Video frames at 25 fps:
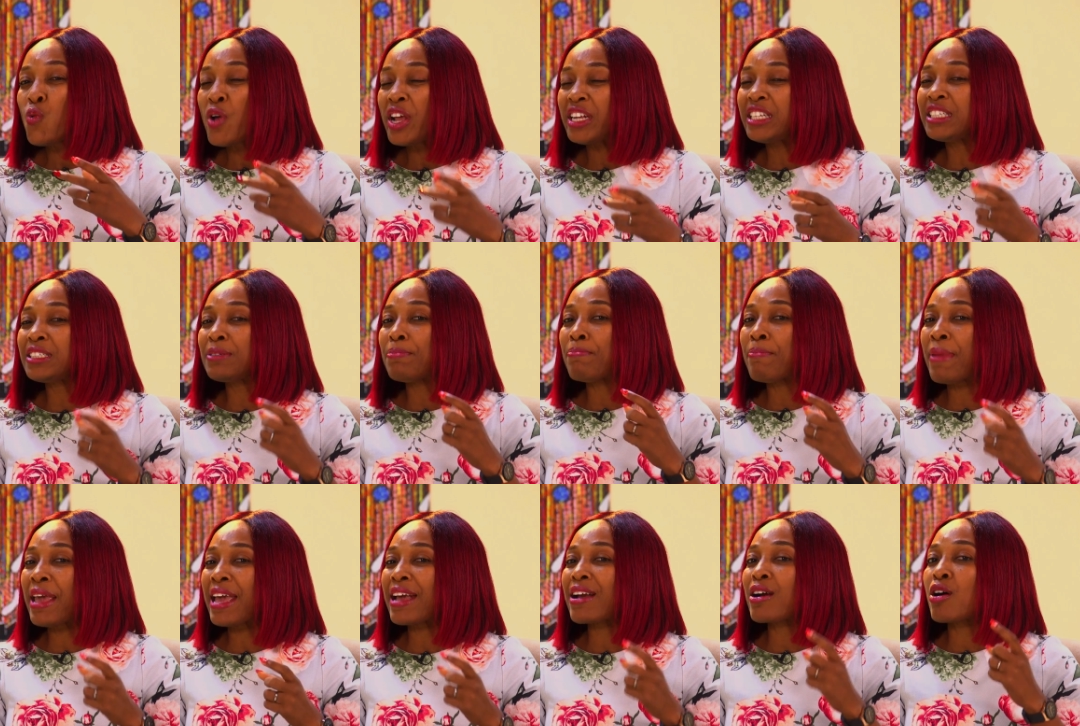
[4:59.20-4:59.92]
which
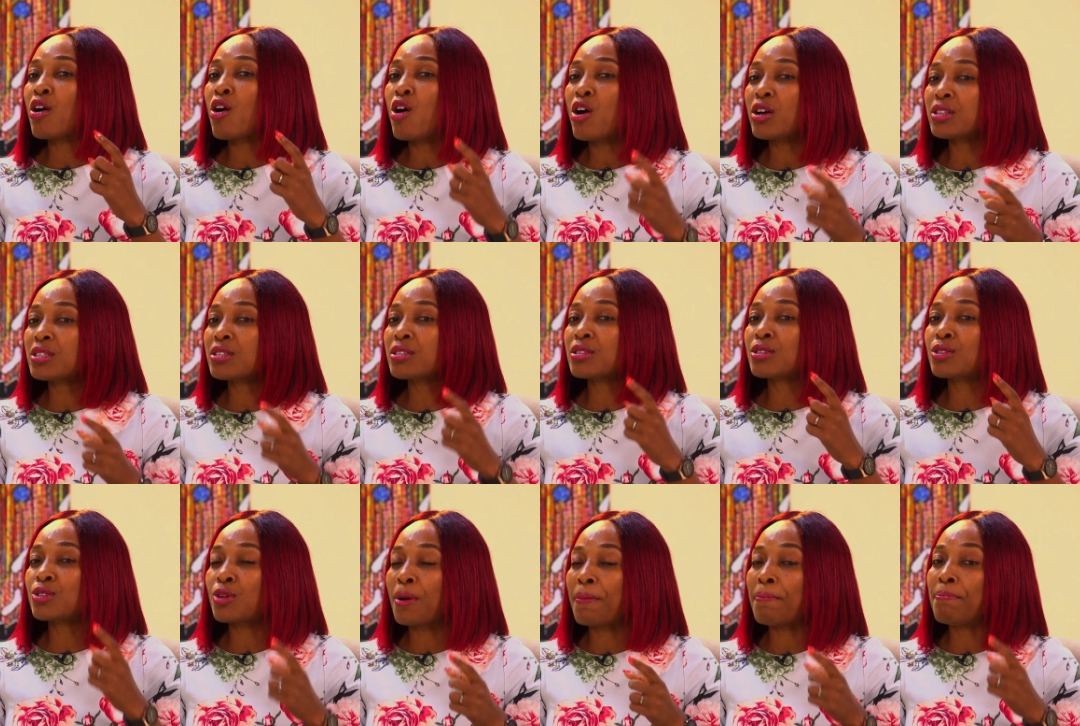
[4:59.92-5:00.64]
may cause
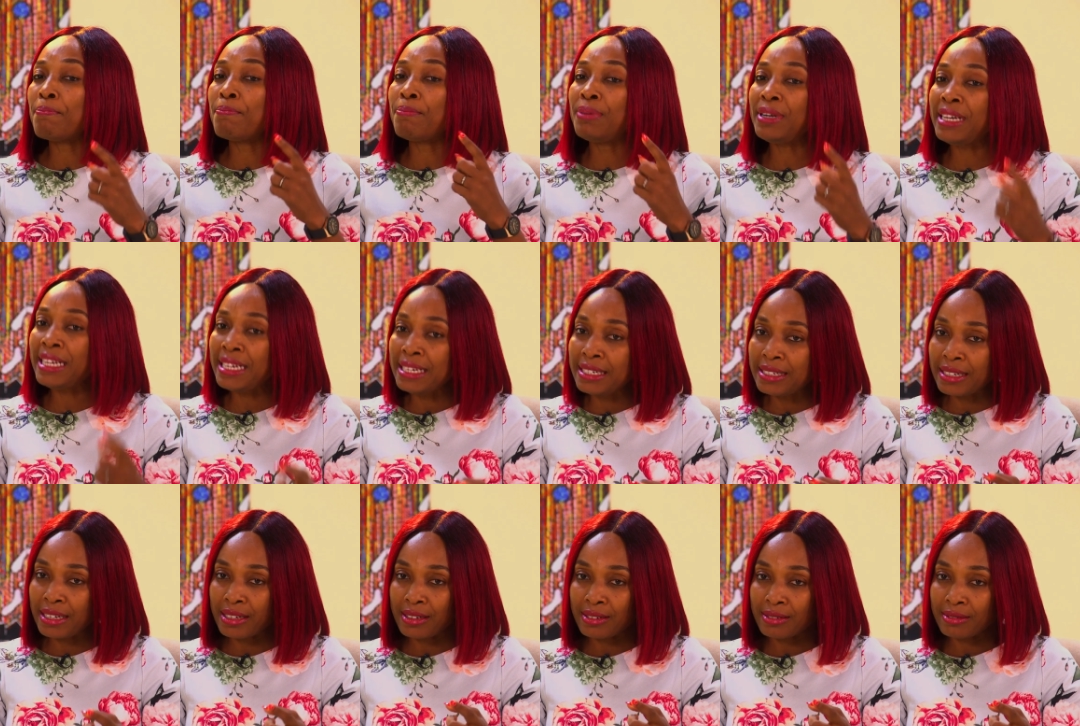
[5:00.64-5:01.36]
some
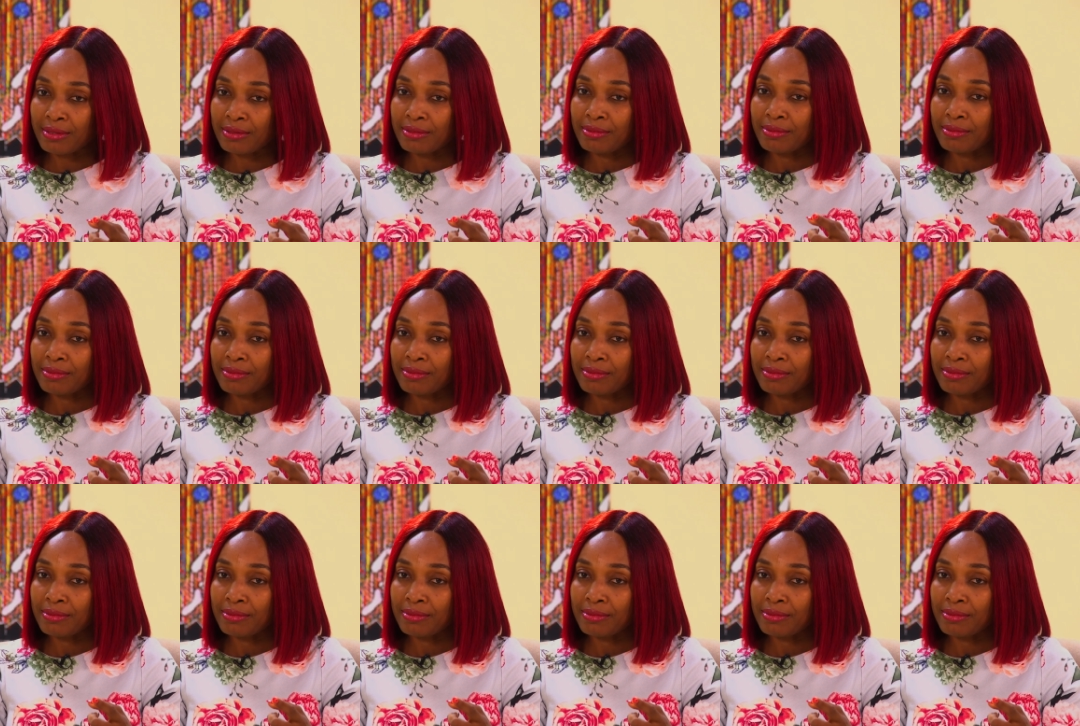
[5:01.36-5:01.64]
bleeding.